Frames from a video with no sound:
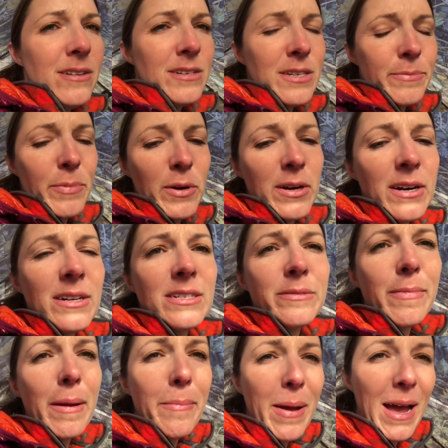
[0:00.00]
to put it onto
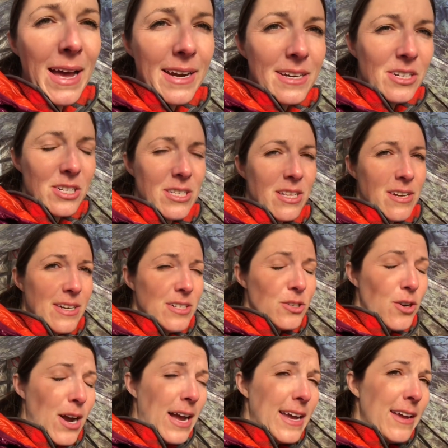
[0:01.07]
my pad. I just thought I'd try